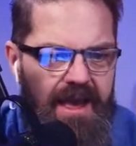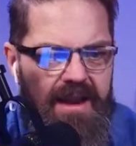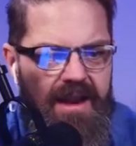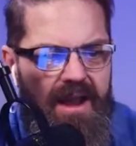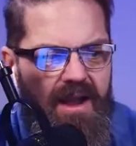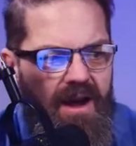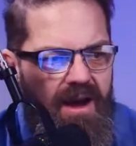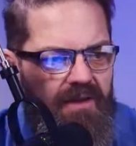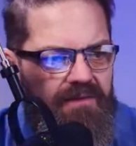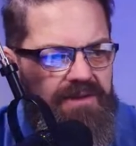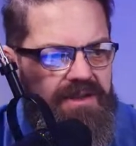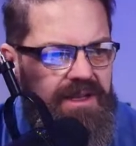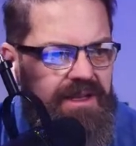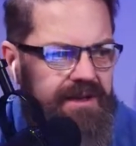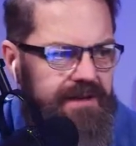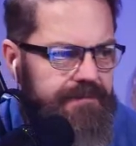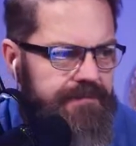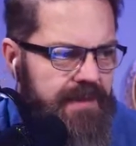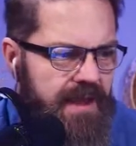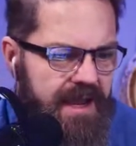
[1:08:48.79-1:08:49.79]
And I
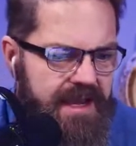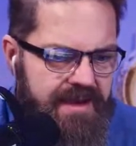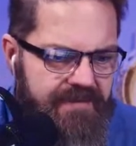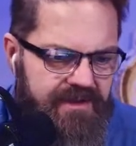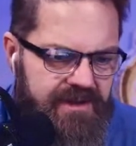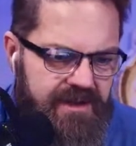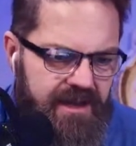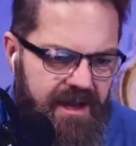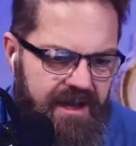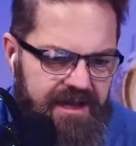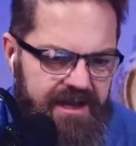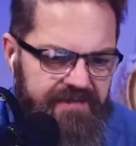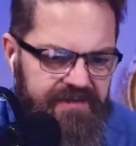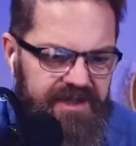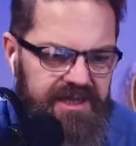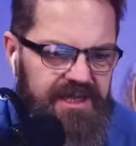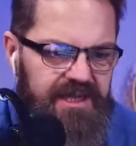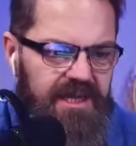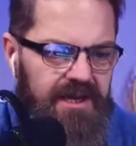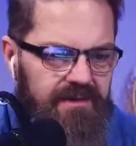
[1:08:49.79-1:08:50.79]
give
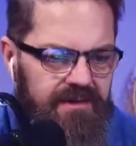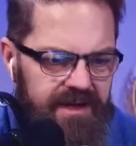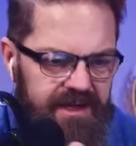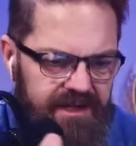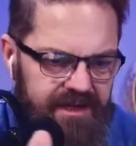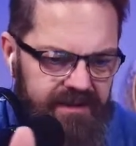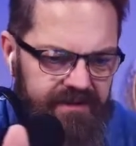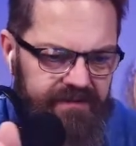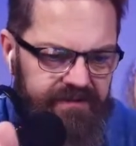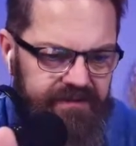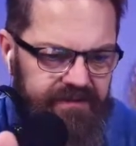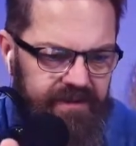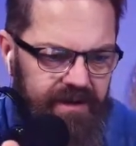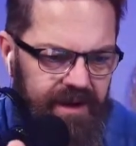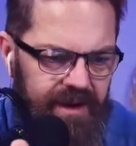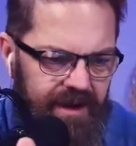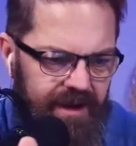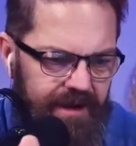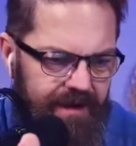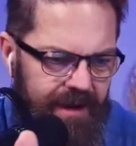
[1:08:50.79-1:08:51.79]
a series of,
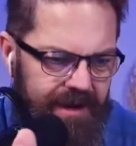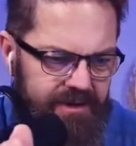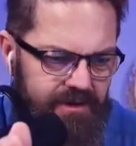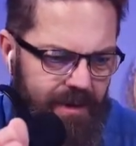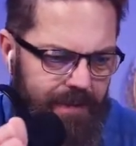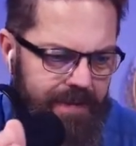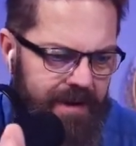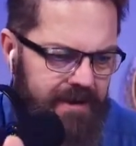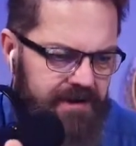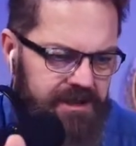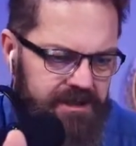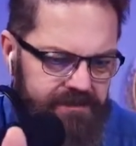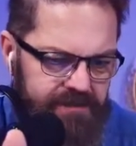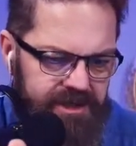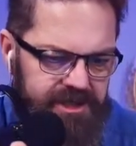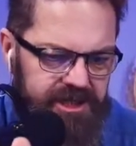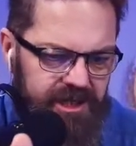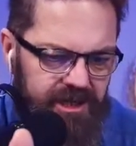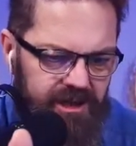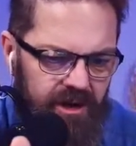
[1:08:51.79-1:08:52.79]
I do a
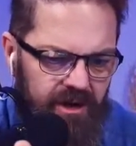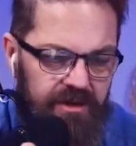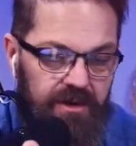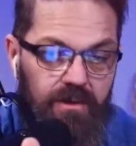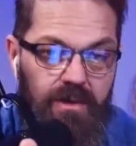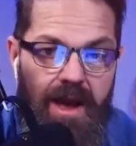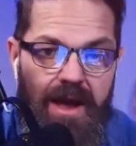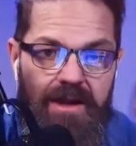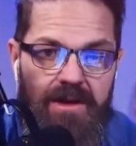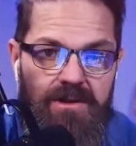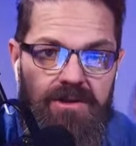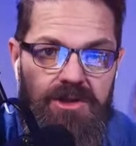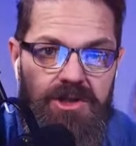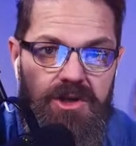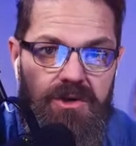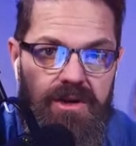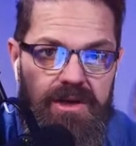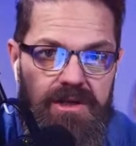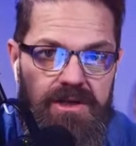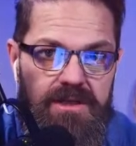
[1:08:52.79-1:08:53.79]
parish mission called the Radical
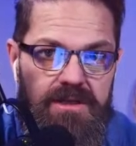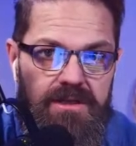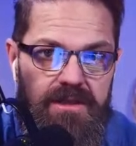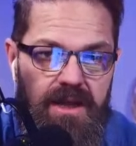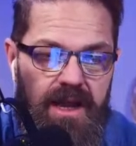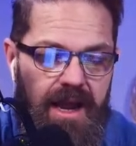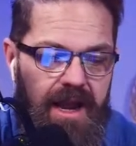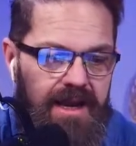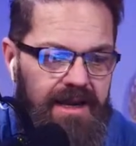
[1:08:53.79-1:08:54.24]
Choice.